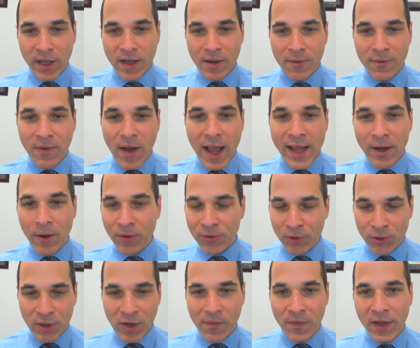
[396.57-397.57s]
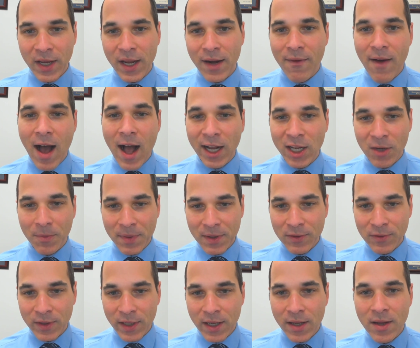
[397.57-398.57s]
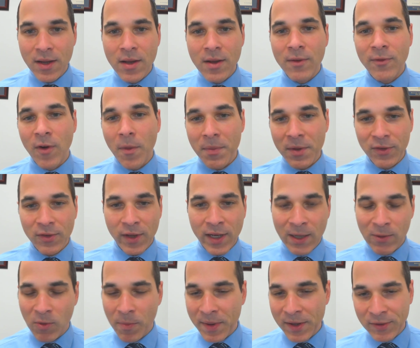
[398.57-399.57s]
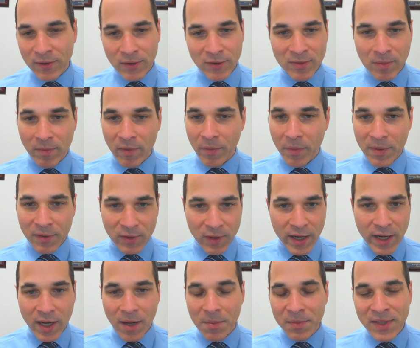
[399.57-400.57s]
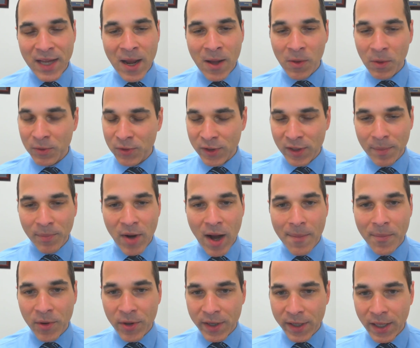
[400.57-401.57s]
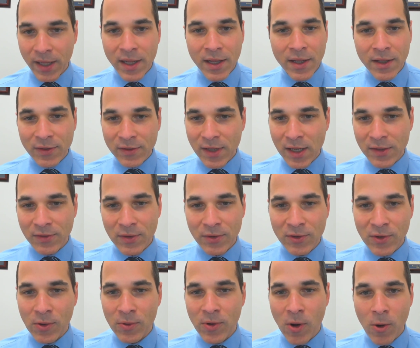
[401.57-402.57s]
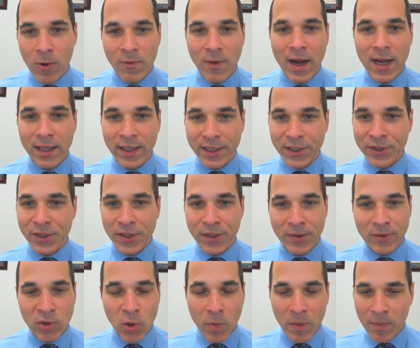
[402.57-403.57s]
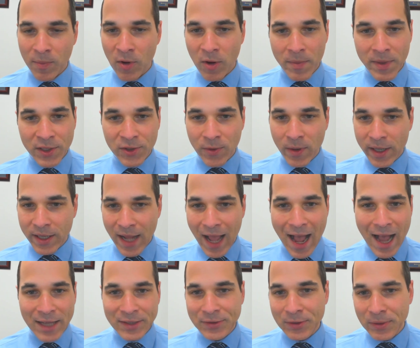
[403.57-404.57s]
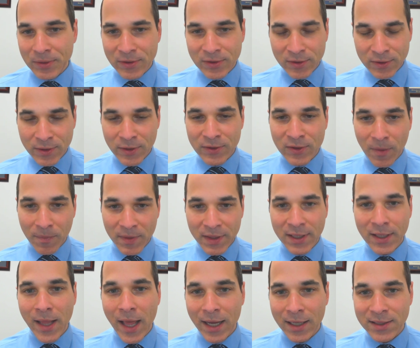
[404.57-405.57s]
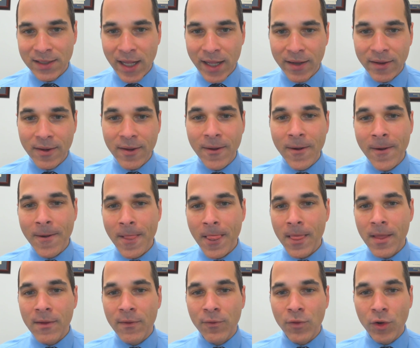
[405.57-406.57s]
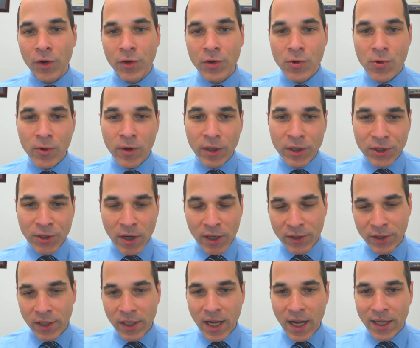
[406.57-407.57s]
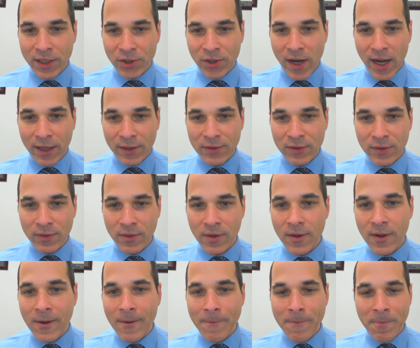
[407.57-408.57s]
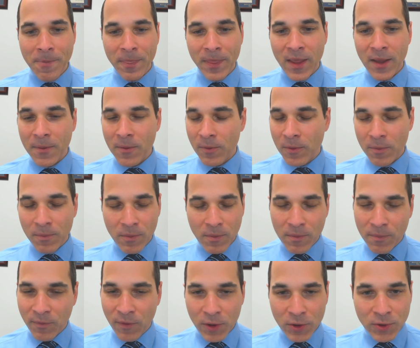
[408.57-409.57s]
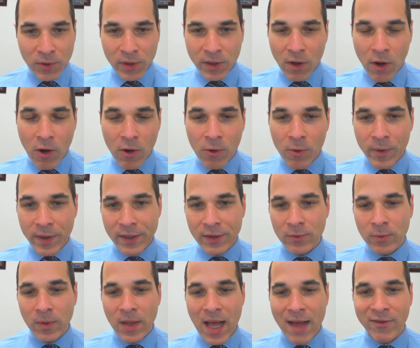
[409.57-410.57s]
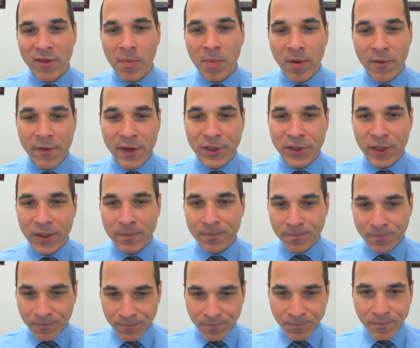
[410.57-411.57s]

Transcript: final certificate of occupancy from the city, where basically someone from the city comes out, looks at the property, says there's no code violations, open permits, or any hazards, something to that extent. For new construction contracts, they virtually always will have a provision